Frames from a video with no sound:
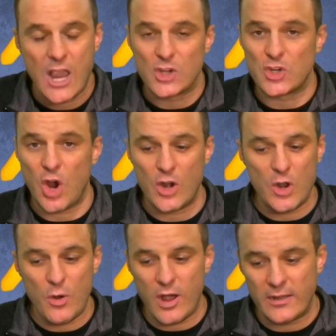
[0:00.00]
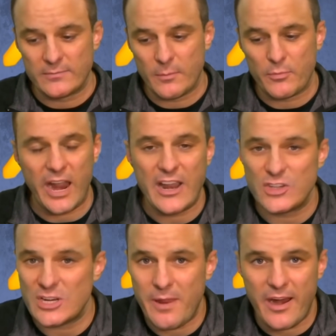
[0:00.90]
Sean Nua, Brian
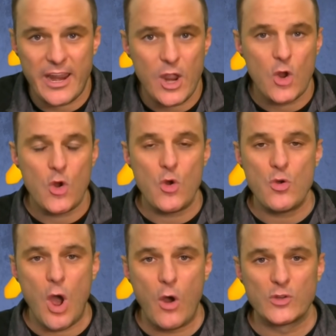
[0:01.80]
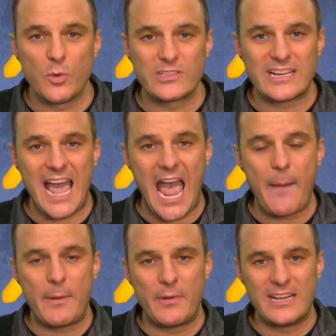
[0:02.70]
Jean Mary. Who knows what's going to
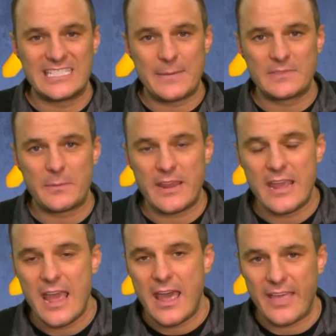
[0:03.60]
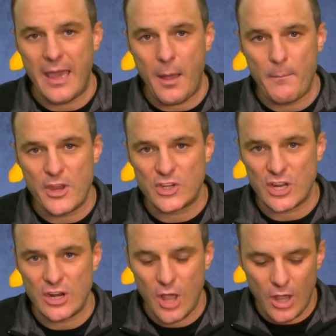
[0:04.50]
happen, but it seems to be that a
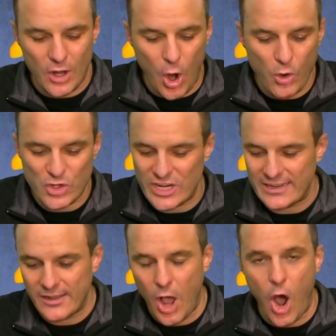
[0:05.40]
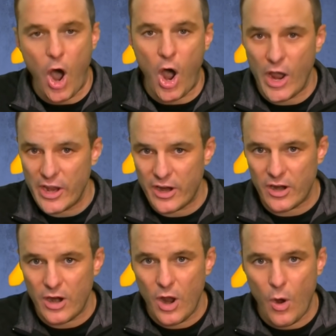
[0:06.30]
Michigan coaching
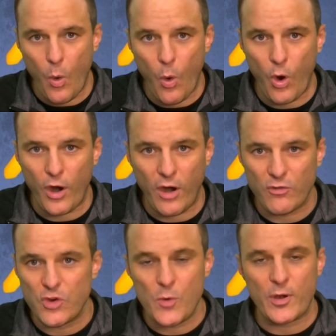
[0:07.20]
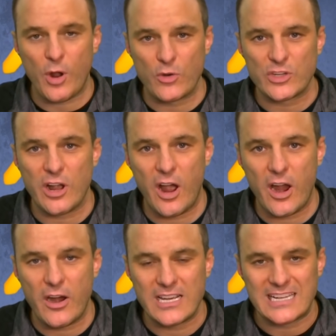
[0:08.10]
hire or rumored coaching
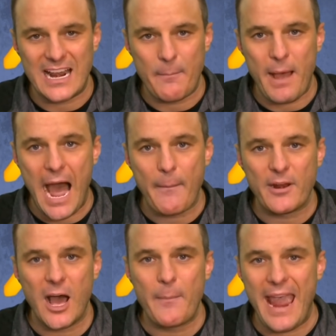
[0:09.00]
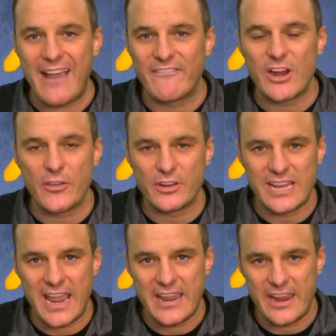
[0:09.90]
hire is kind of popping up every other
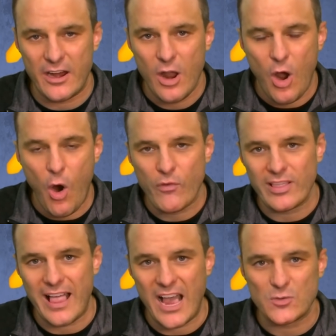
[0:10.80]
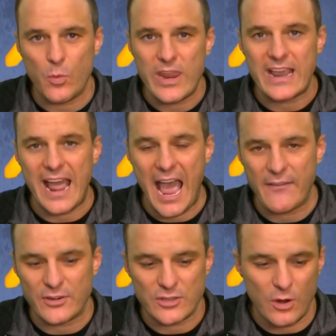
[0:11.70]
day here over the last week and a
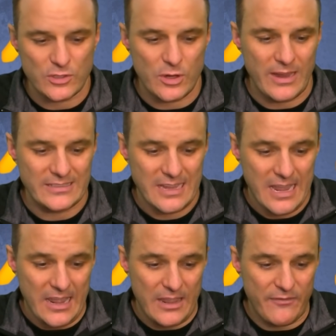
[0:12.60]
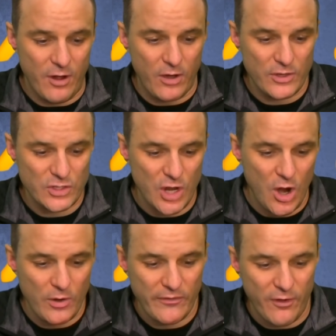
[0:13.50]
half or so. So as you follow the
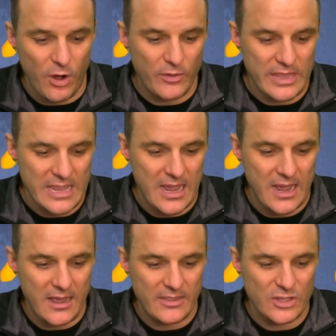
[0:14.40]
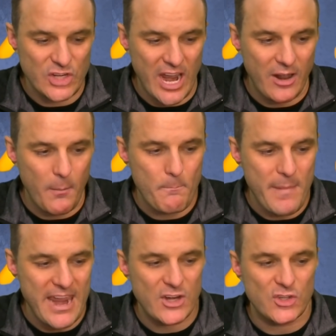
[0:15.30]
show, you follow the channel,
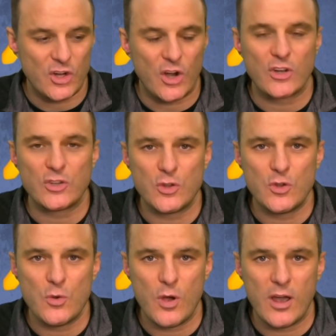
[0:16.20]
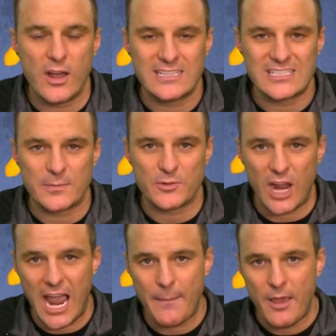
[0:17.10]
make sure to
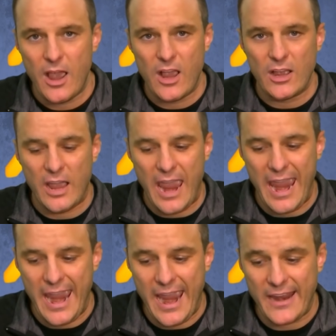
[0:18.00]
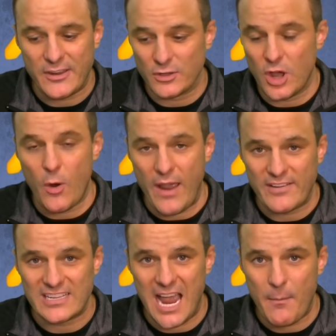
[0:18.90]
subscribe, and you'll know
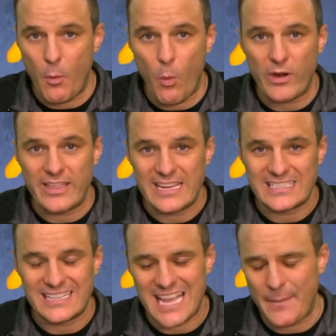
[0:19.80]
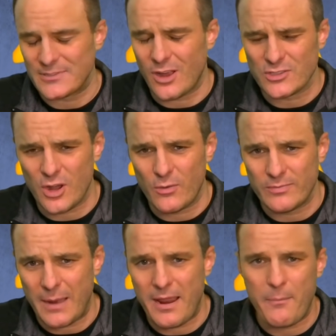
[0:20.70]
every time one of these things happens. Also,
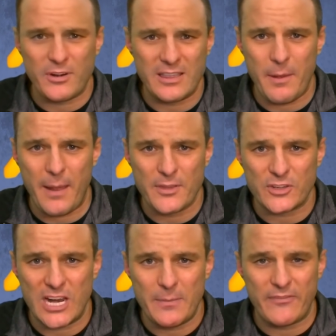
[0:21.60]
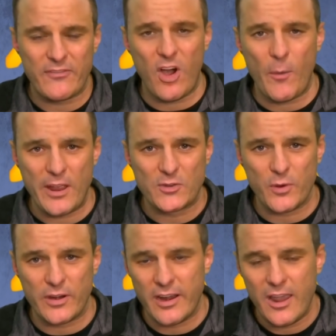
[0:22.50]
I'm not putting it on the bottom of the screen, but if you follow me on
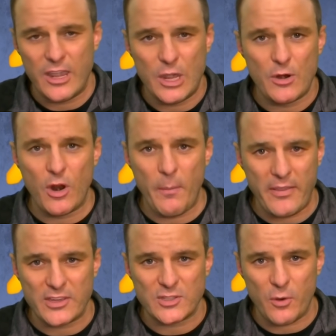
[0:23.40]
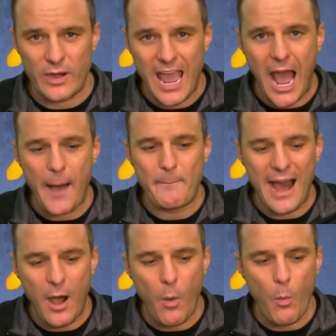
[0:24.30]
Twitter, you'll know about this story
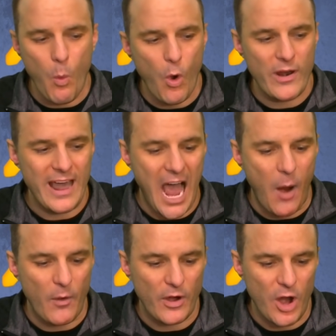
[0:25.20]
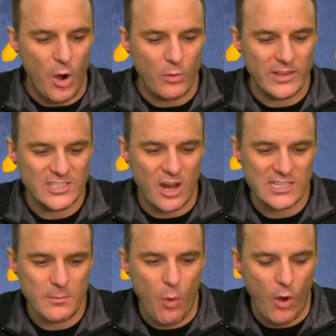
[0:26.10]
about 1 hour ago. Let's talk
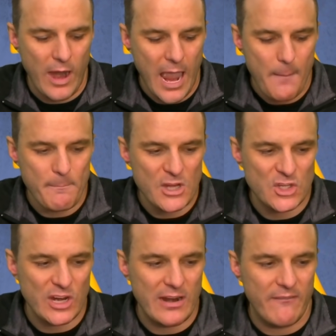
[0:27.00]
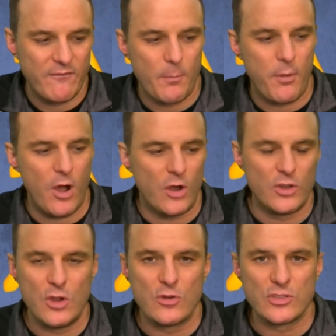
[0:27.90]
some more Michigan football
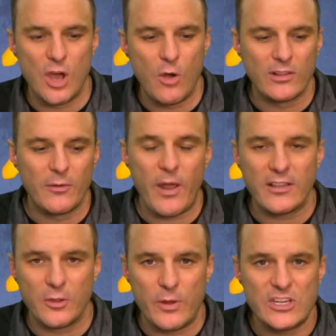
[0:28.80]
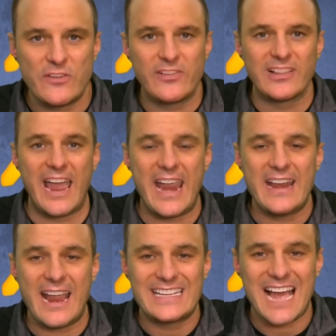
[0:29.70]
news, though. Luiji Vilain,
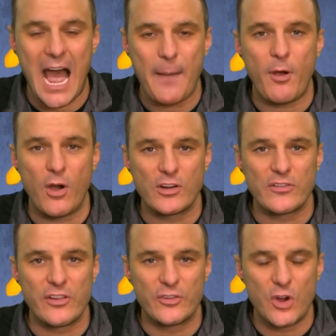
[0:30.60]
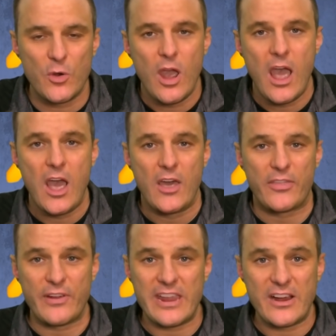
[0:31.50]
a top 100 recruit
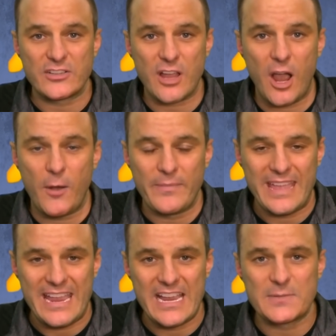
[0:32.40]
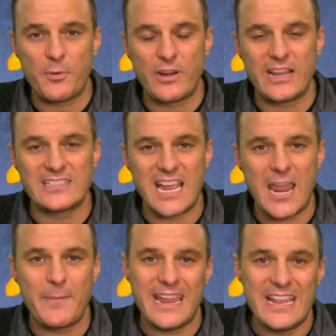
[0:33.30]
3 years ago, is putting his
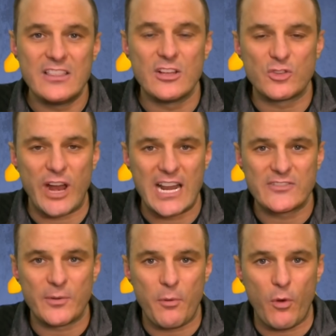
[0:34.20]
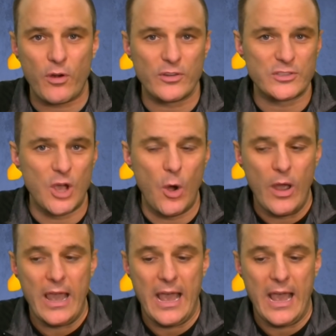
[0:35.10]
name in the transfer portal. So